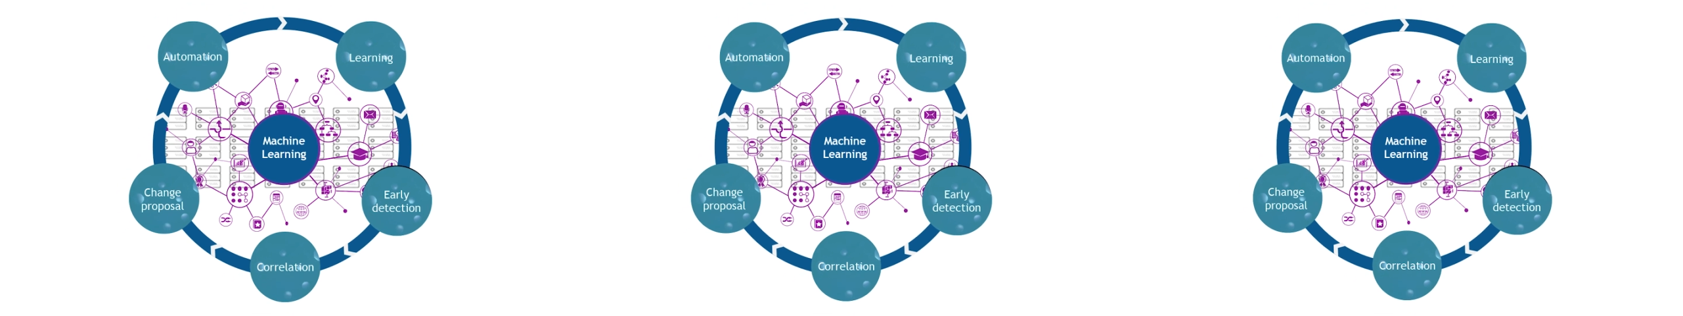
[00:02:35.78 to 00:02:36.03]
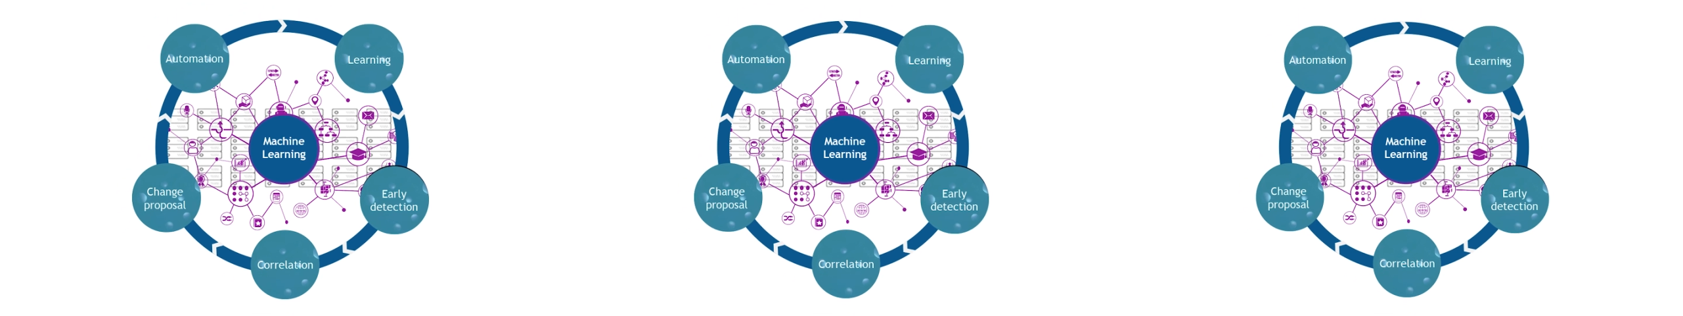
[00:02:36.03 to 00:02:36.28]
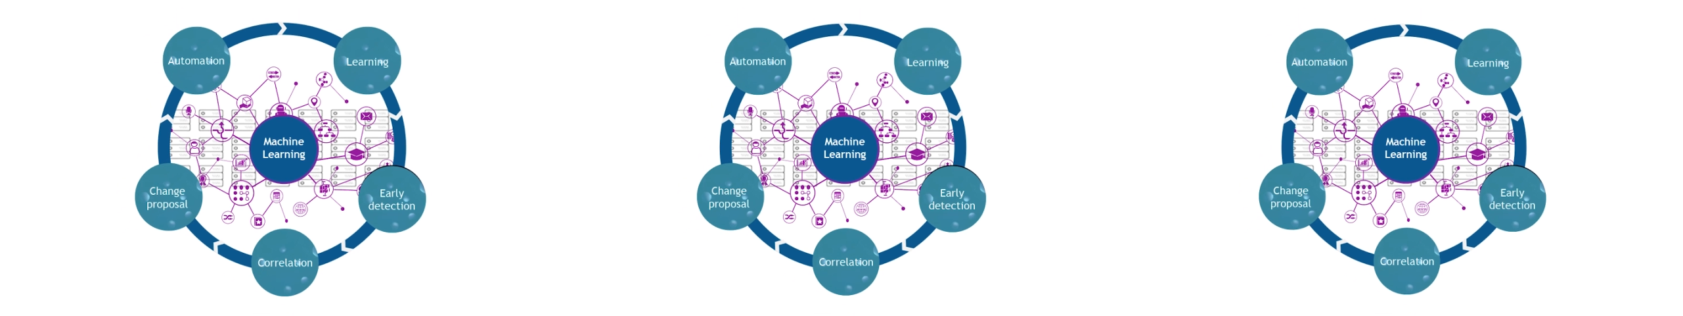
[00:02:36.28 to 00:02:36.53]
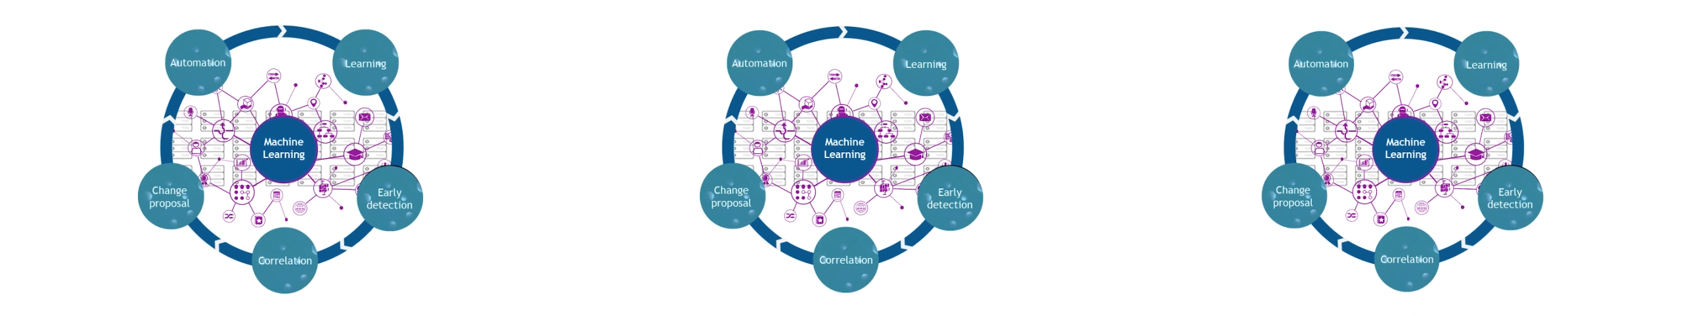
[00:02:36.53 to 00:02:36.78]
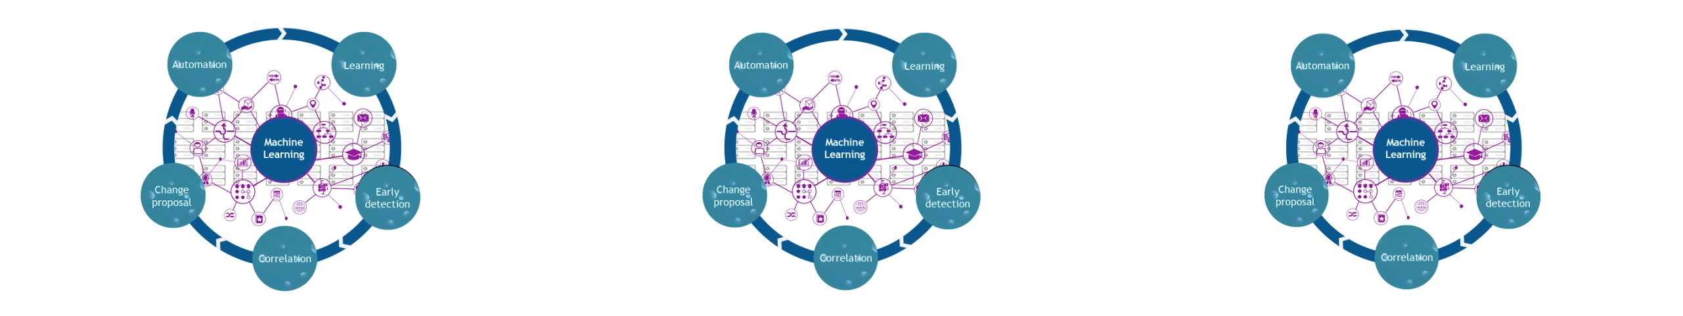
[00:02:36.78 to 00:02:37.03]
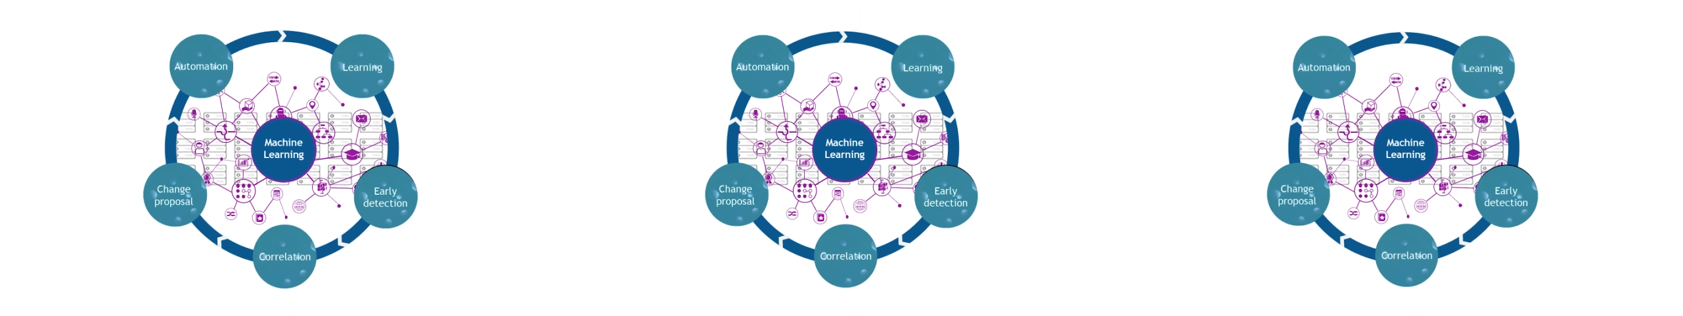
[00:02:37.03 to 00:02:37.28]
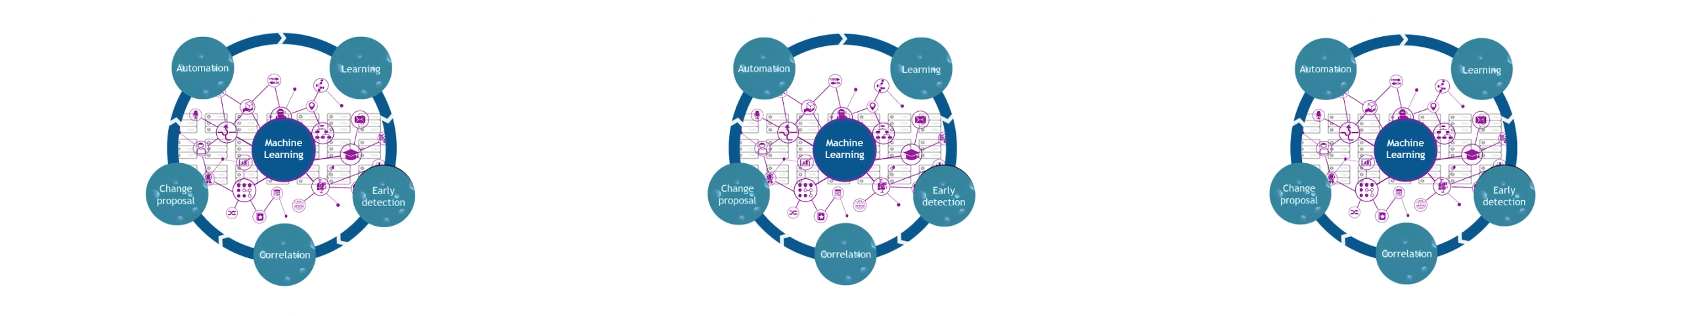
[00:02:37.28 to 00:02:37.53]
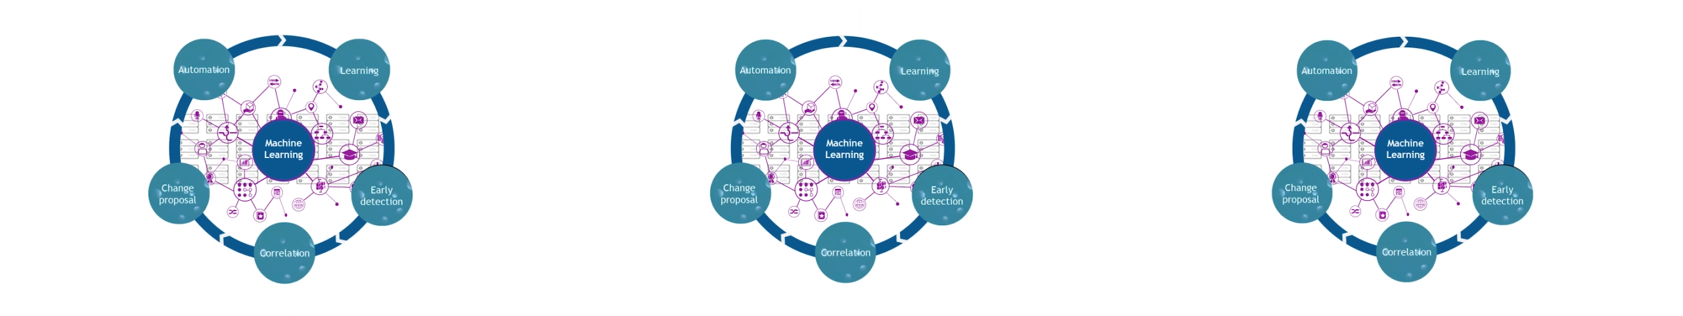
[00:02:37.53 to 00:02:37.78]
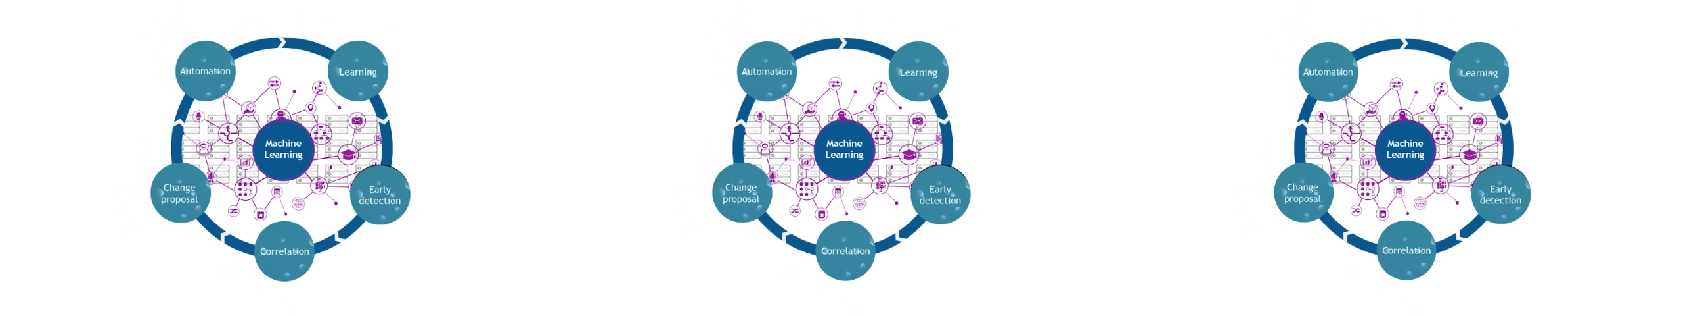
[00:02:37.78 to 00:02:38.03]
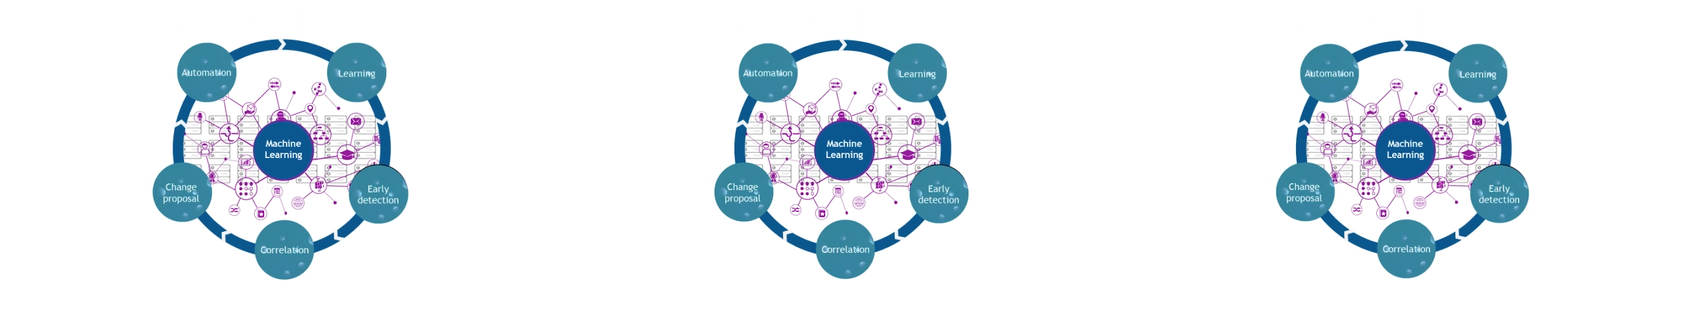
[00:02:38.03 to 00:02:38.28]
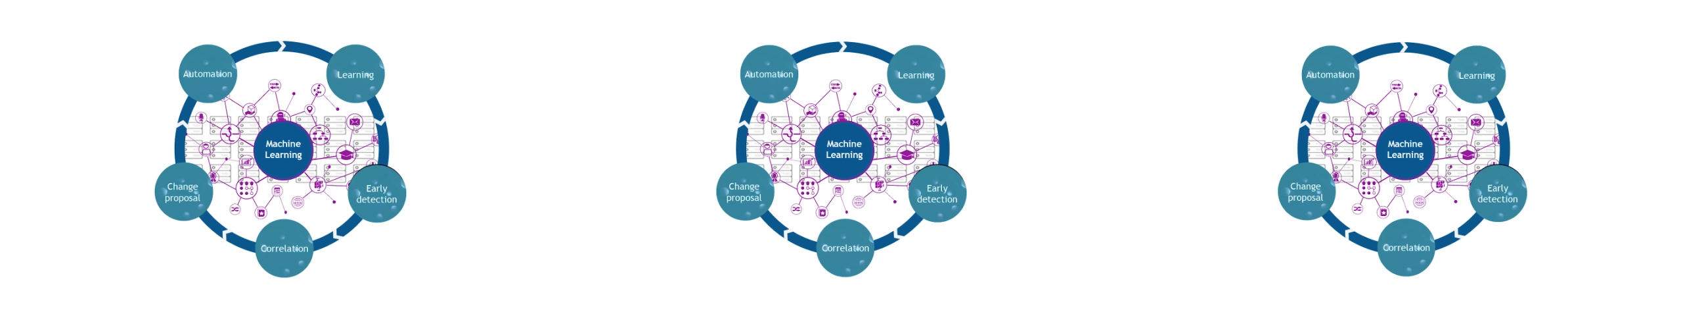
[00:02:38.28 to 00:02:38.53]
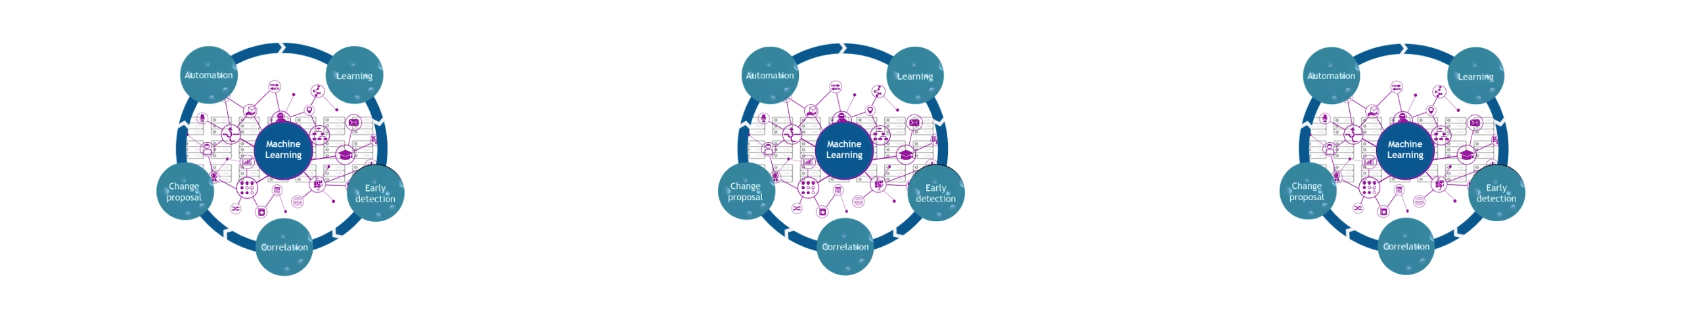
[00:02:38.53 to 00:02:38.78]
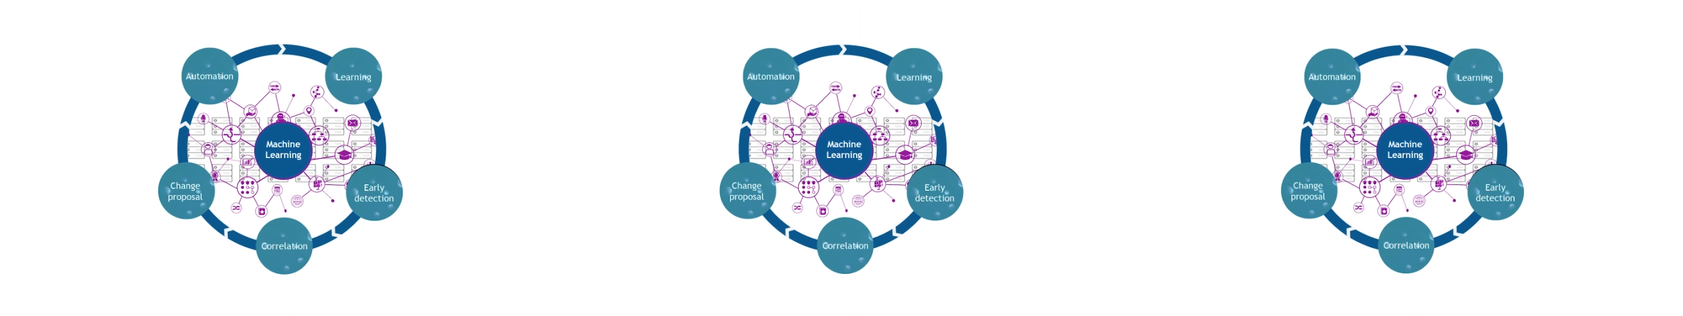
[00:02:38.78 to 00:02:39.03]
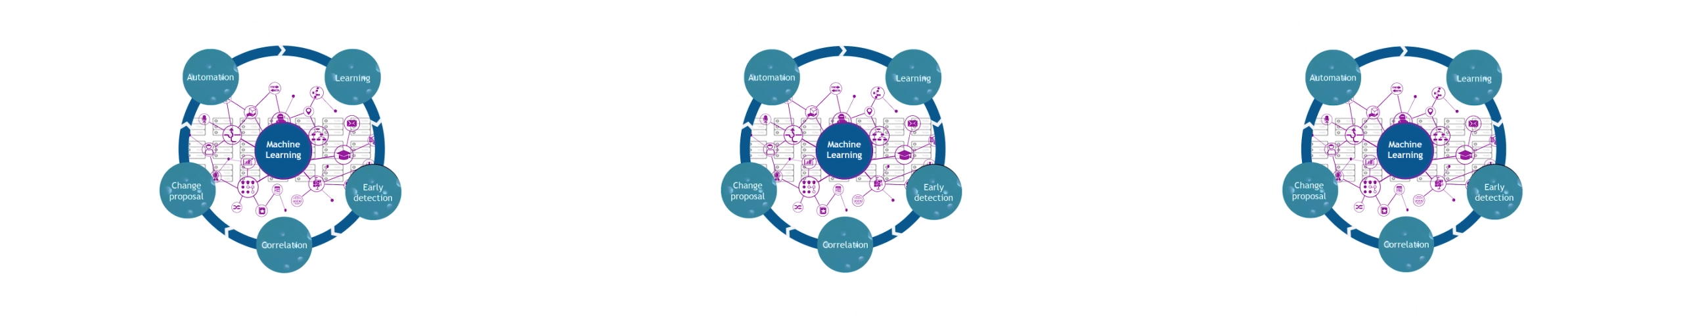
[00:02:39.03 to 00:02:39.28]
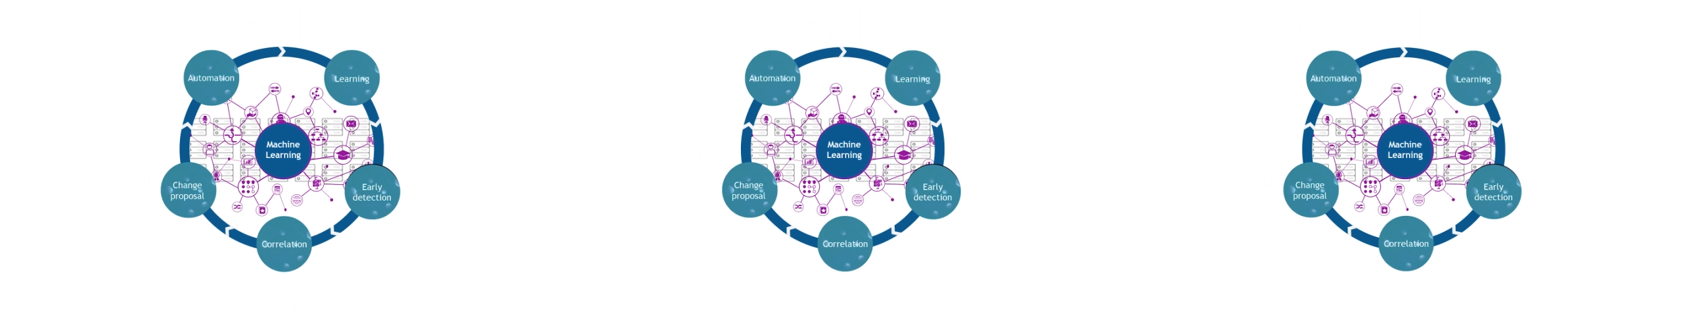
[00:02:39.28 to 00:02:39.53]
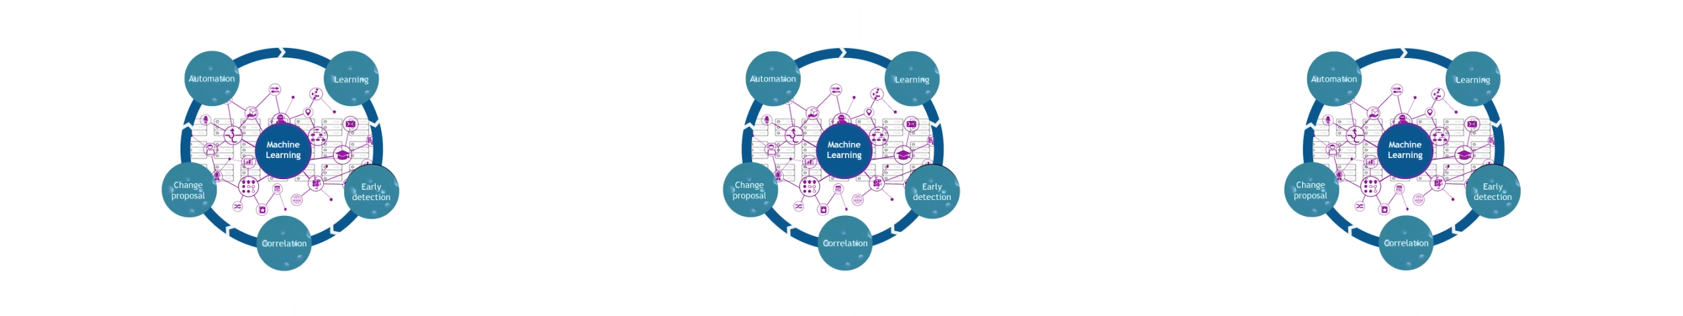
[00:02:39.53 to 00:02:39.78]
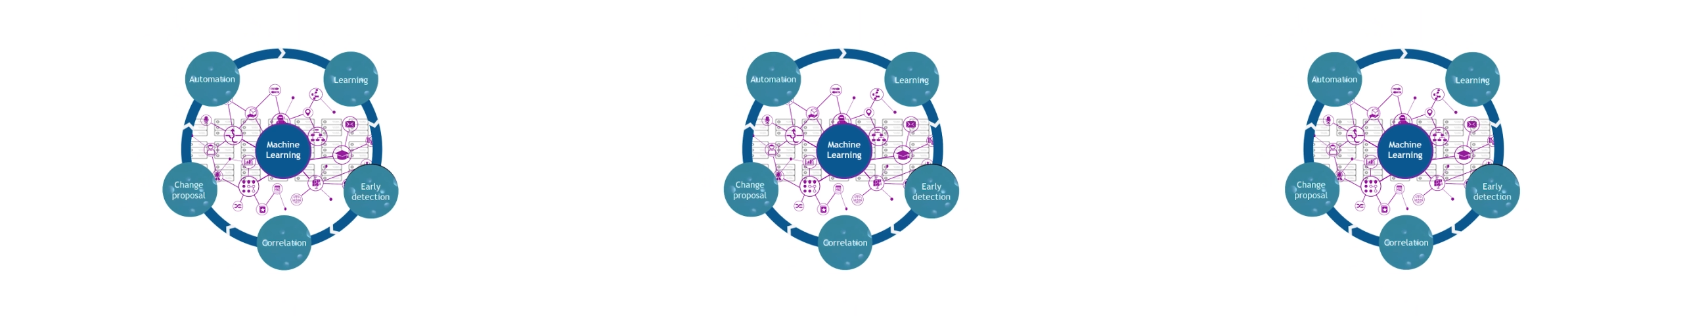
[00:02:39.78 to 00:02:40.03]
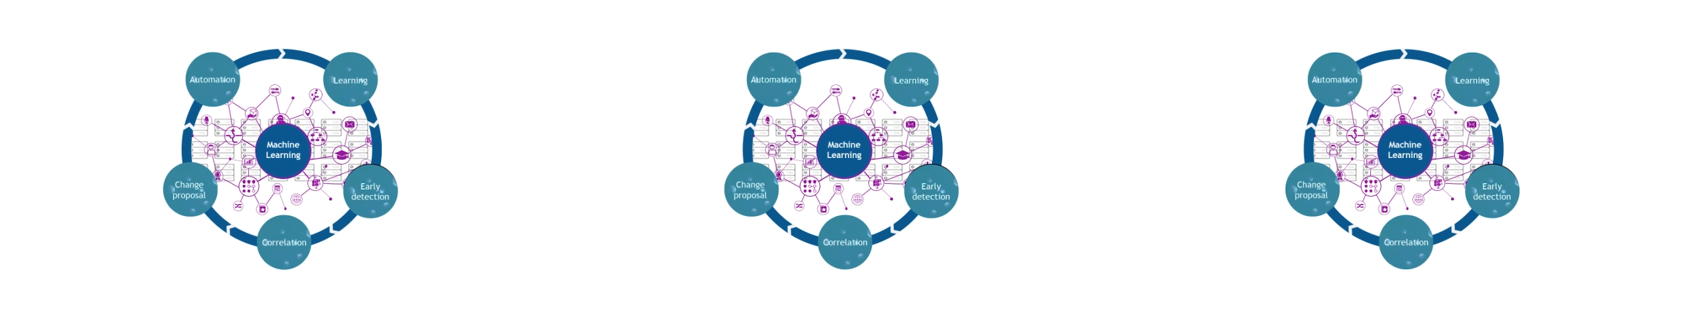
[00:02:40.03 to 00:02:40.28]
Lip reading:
No face is visible, so there are no lips to read.